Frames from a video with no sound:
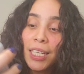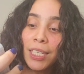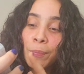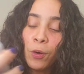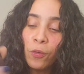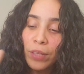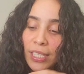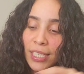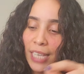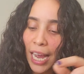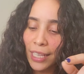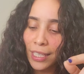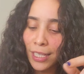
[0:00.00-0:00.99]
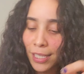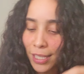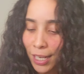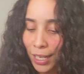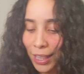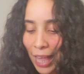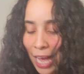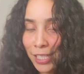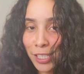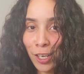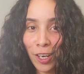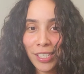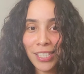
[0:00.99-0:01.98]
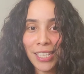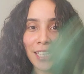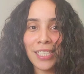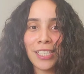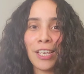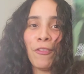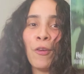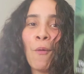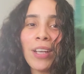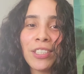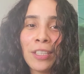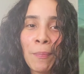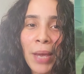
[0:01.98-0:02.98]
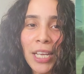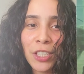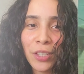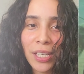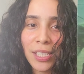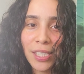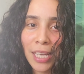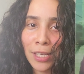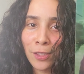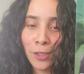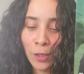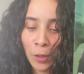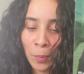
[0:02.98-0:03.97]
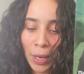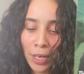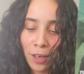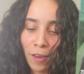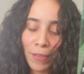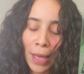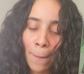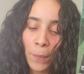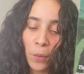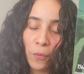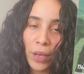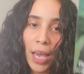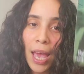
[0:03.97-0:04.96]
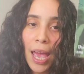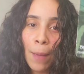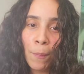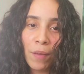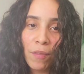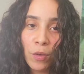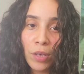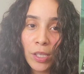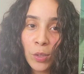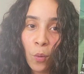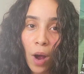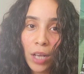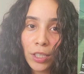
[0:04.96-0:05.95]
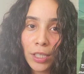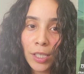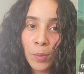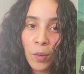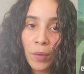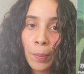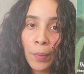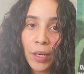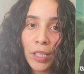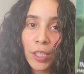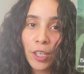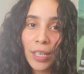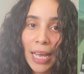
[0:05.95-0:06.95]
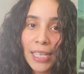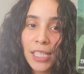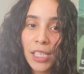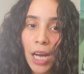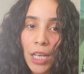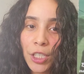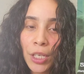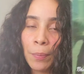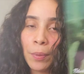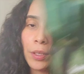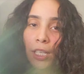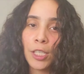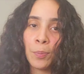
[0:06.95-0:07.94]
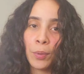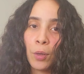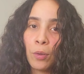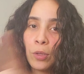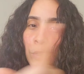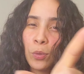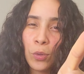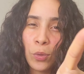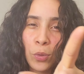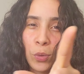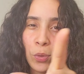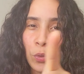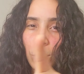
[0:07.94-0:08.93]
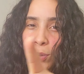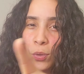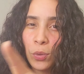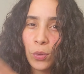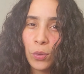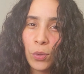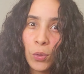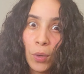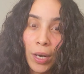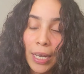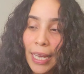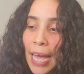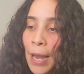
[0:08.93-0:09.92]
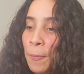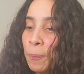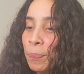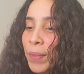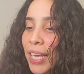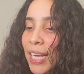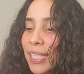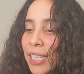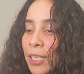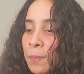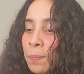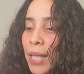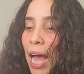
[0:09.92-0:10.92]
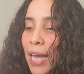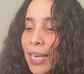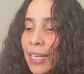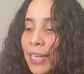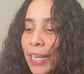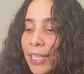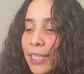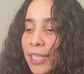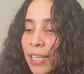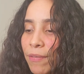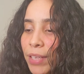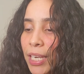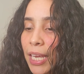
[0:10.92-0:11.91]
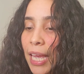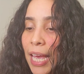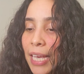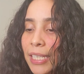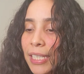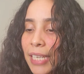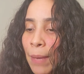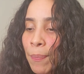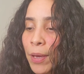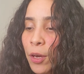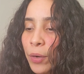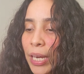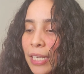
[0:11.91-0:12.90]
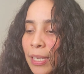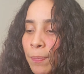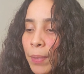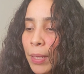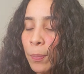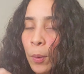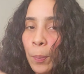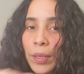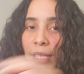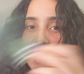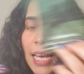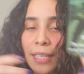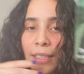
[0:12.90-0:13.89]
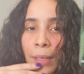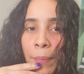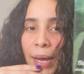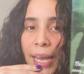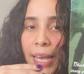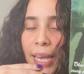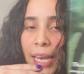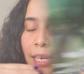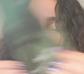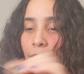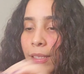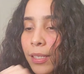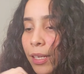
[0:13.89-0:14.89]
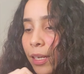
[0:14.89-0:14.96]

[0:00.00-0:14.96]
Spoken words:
Move in silence. Last card says, if you watch The Matrix, that's dope. I love that movie. Maybe you need to watch this movie, but you're like dodging bullets, bro. 2-2-2-2-2-2-2 again. It says, blocking negativity, escaping crazy people, protected by haters.